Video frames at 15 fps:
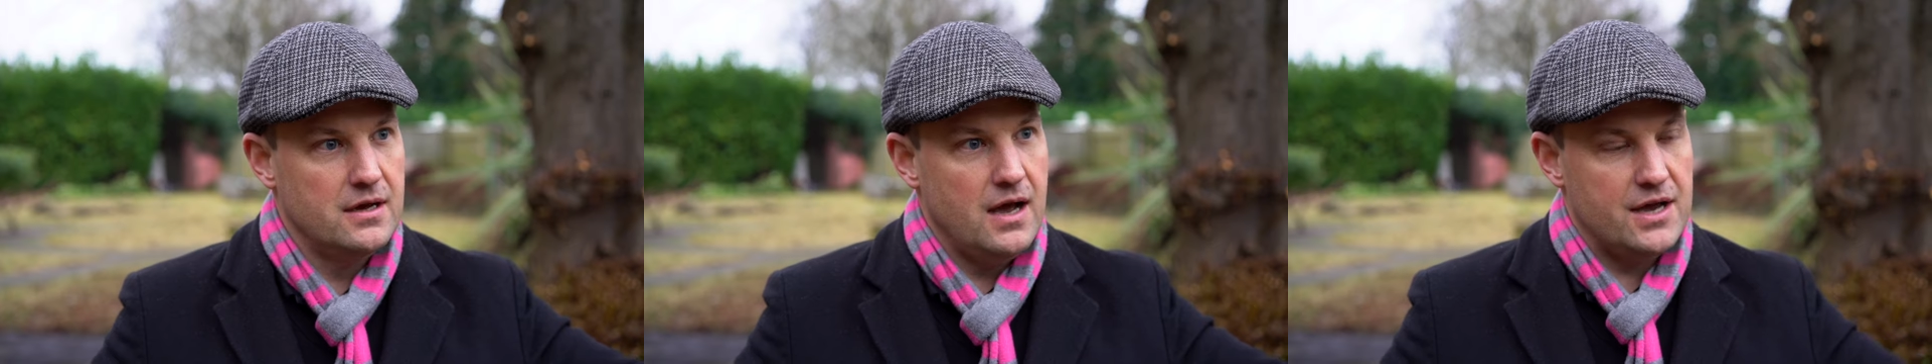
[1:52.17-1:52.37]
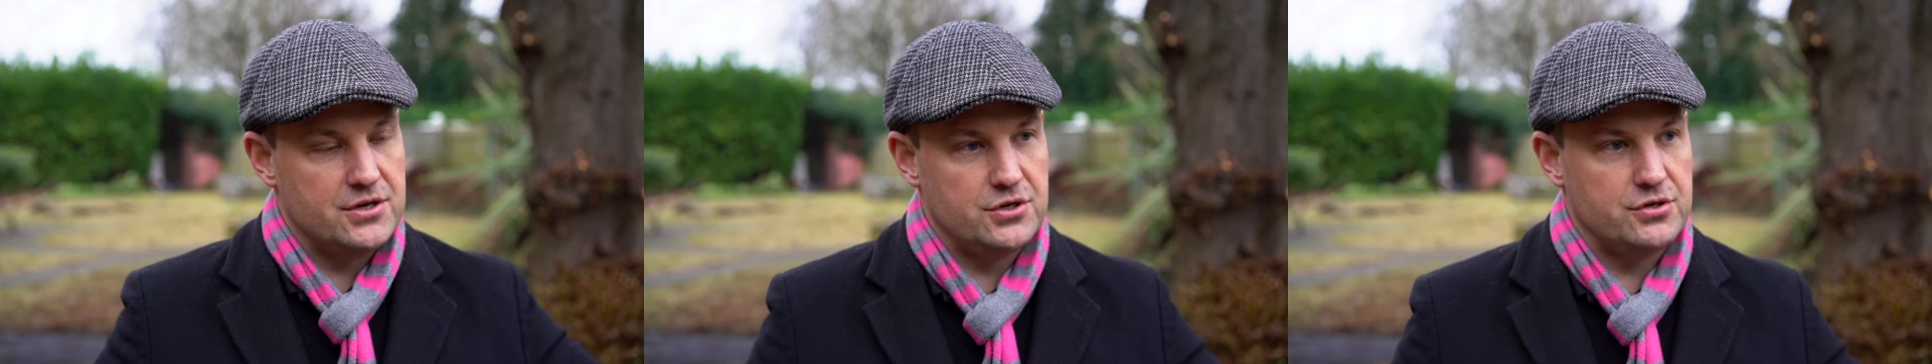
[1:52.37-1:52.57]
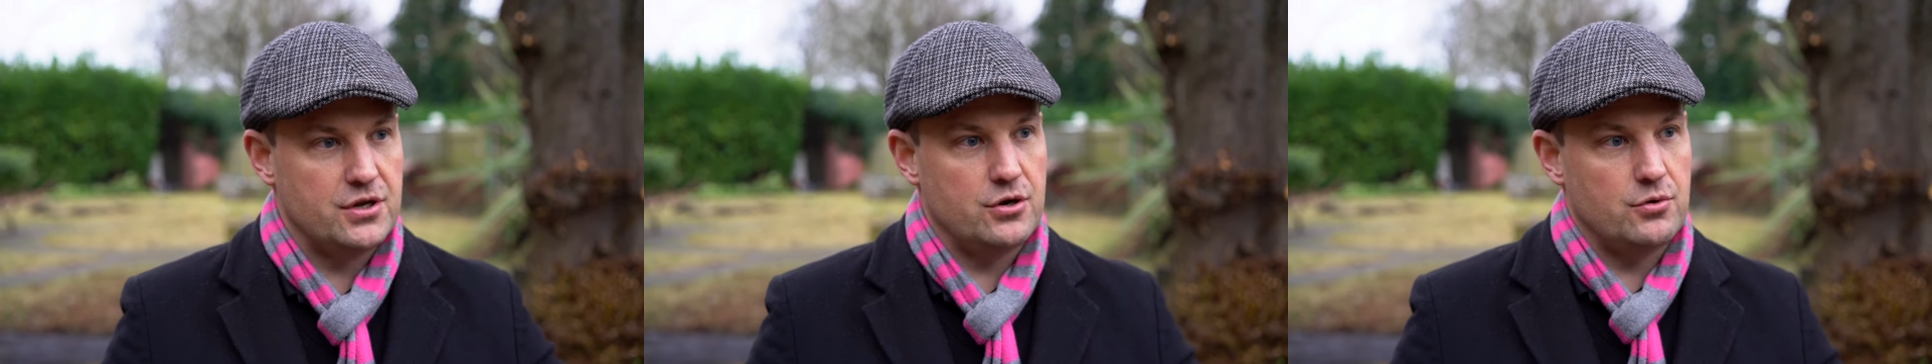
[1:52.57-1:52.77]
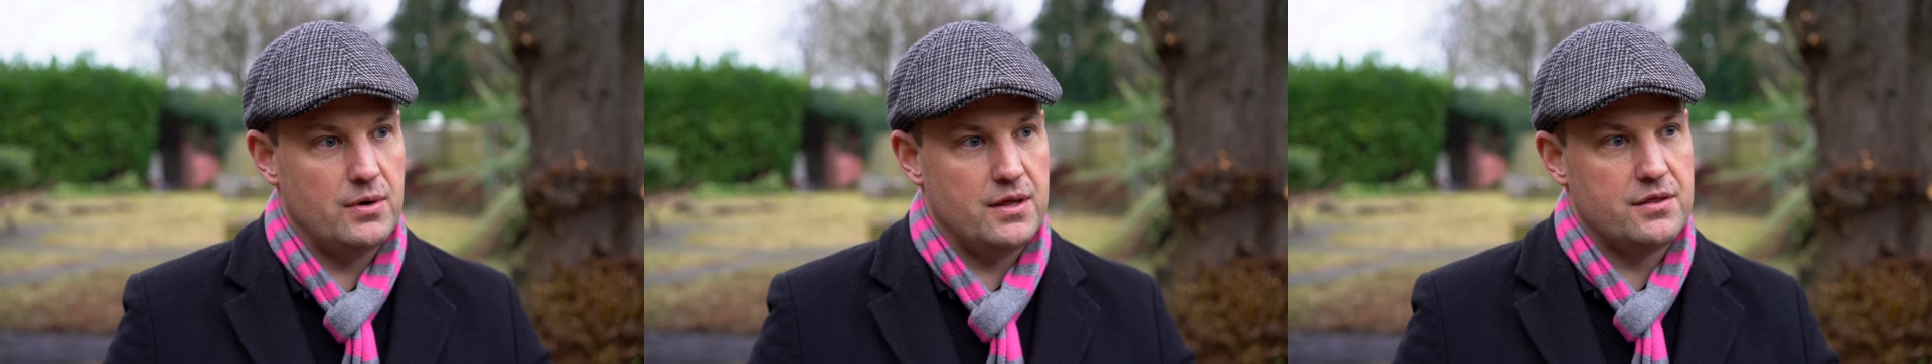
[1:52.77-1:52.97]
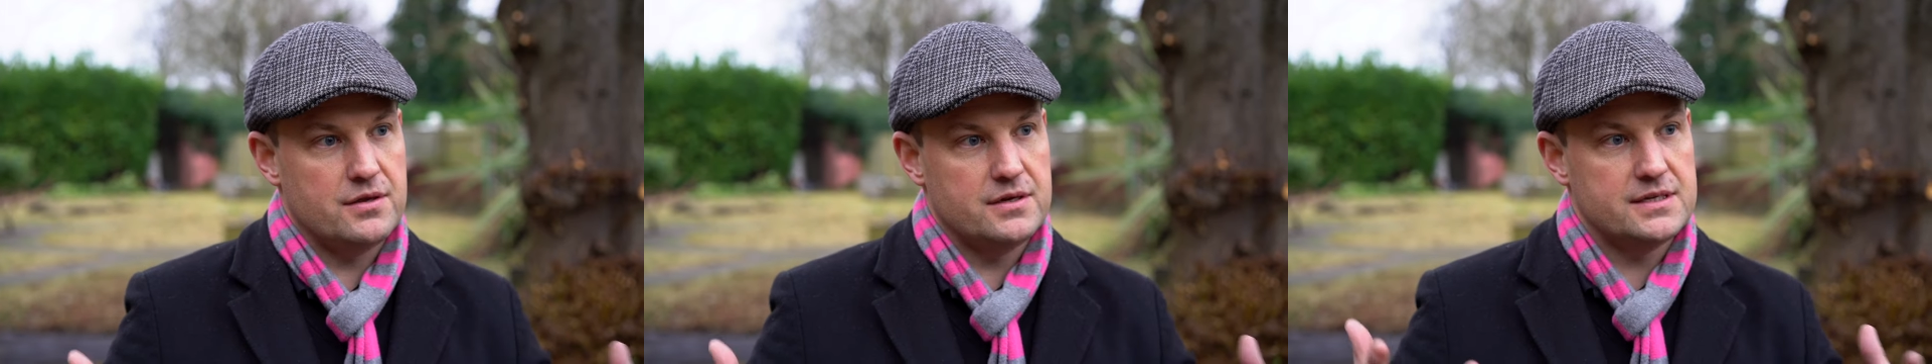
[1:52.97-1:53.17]
as you do
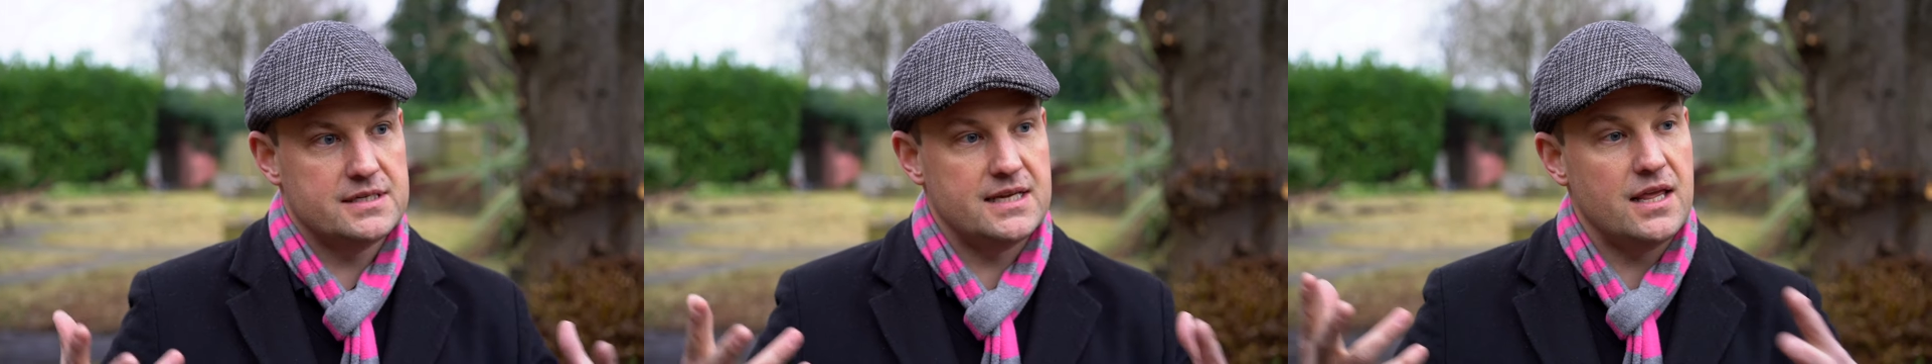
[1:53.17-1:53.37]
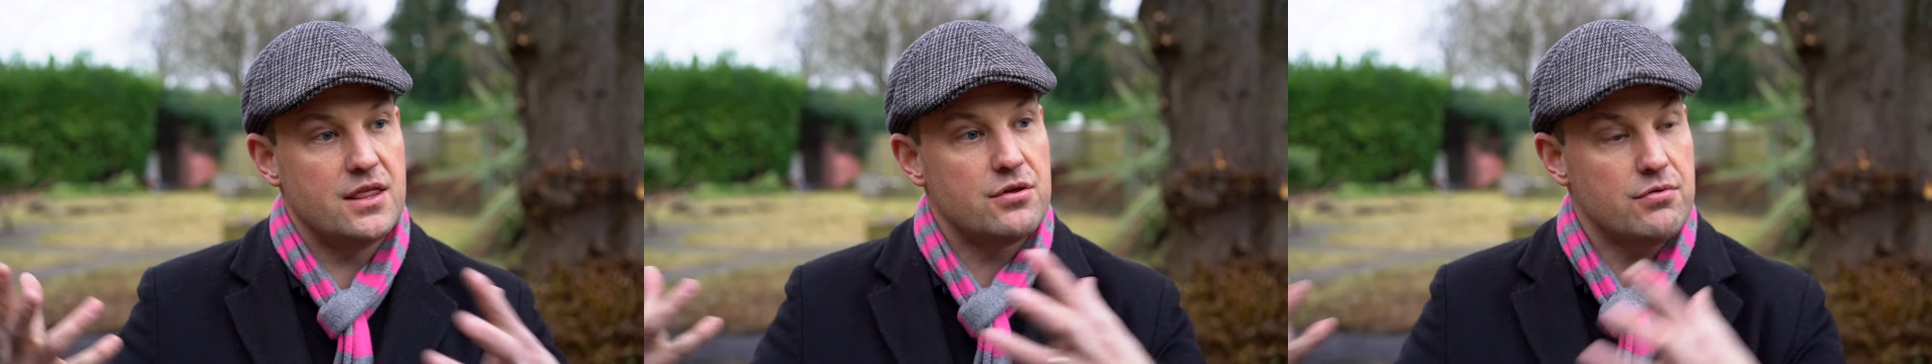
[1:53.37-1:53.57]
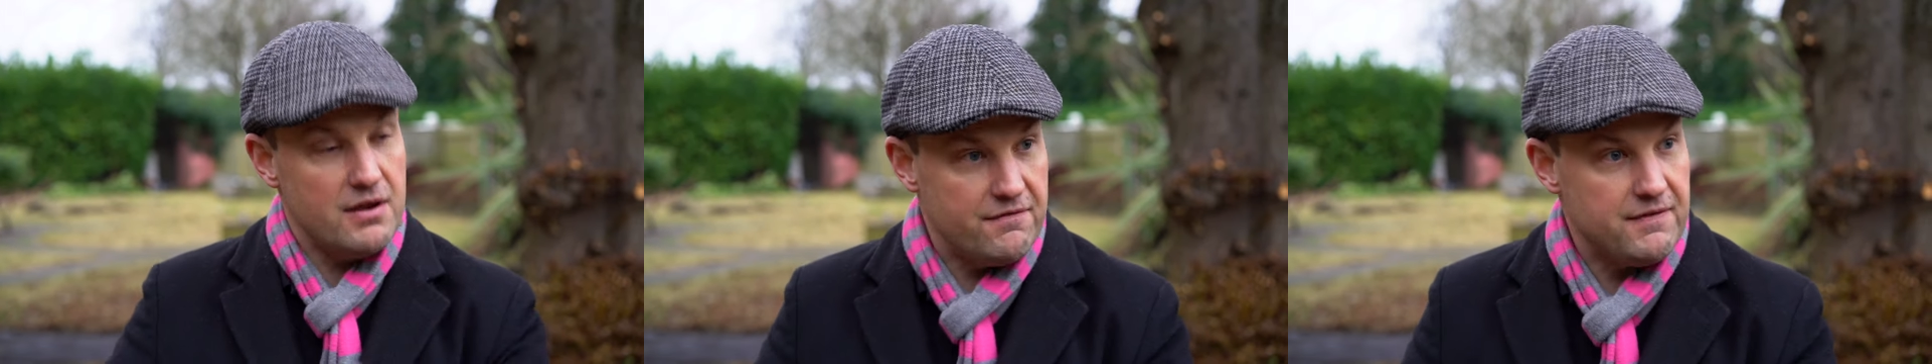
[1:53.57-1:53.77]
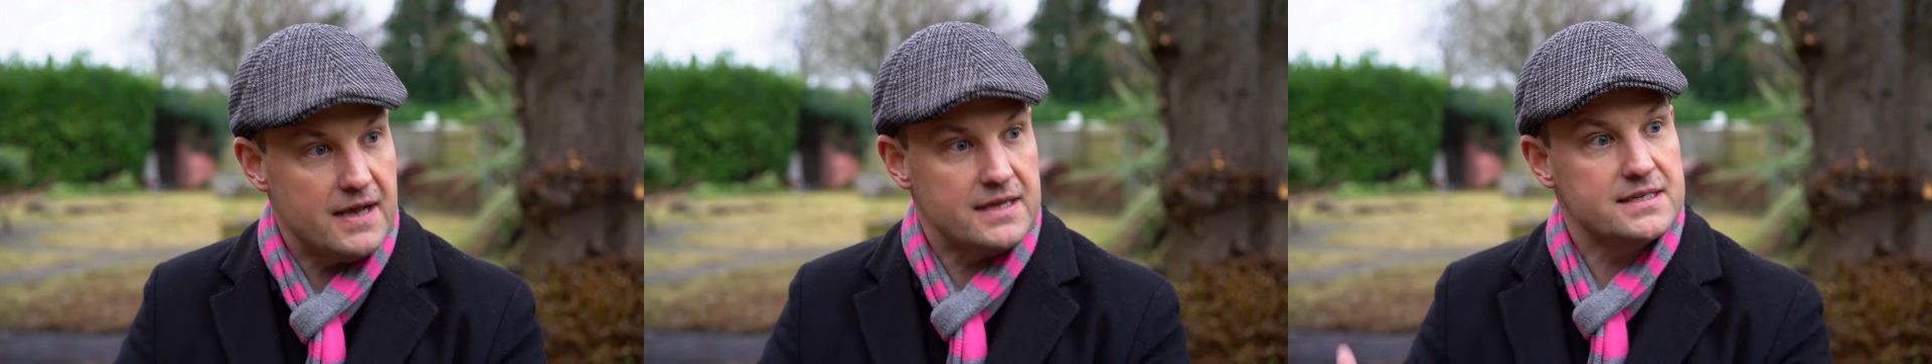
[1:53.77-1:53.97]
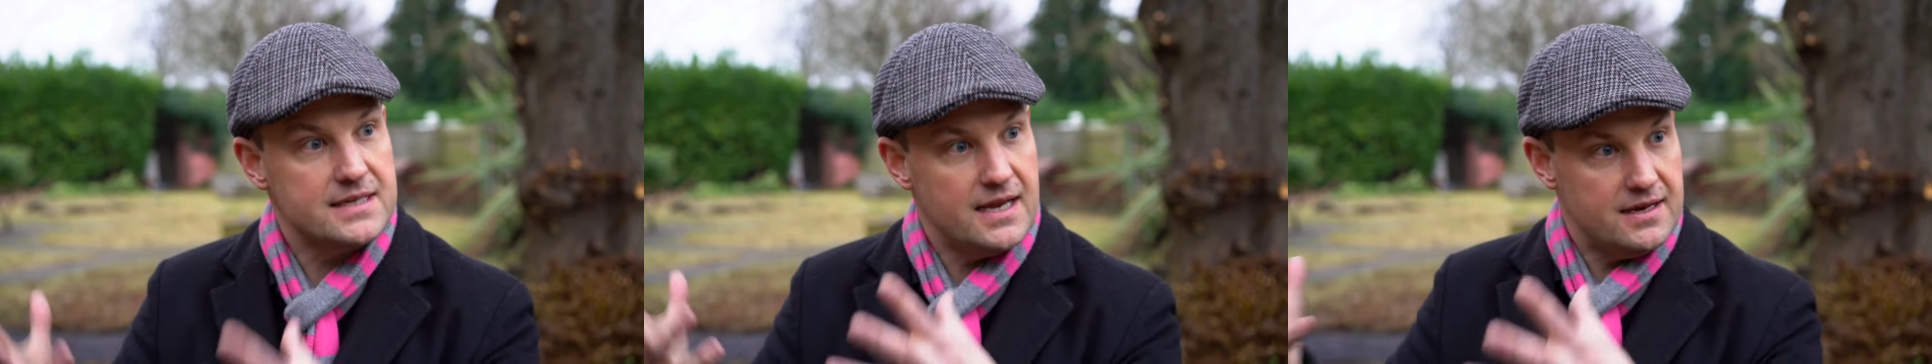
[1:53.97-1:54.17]
with C3
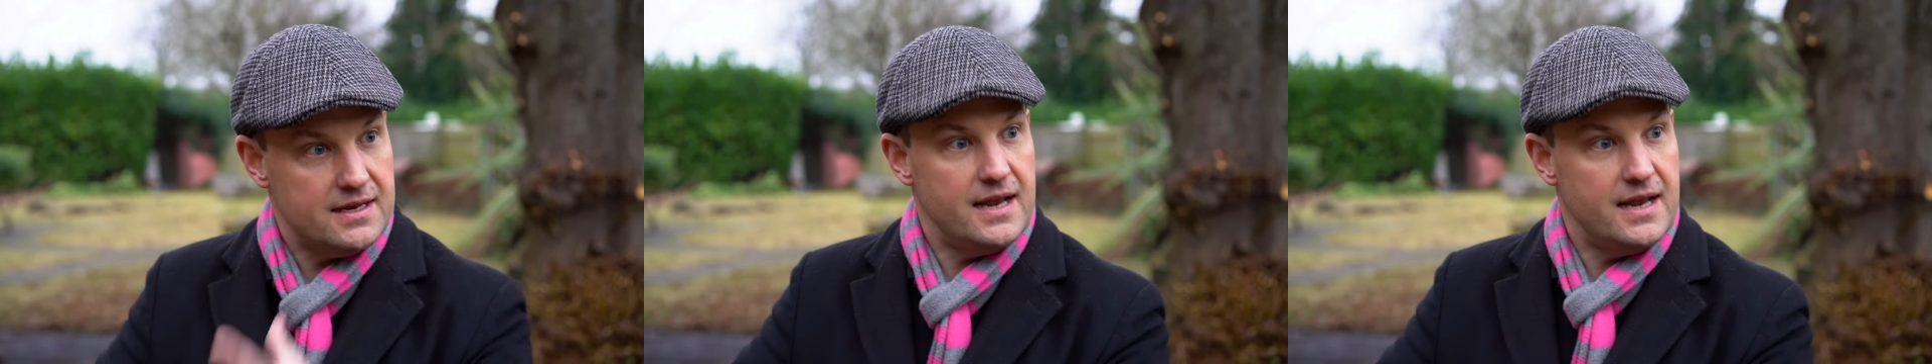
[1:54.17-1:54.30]
flats,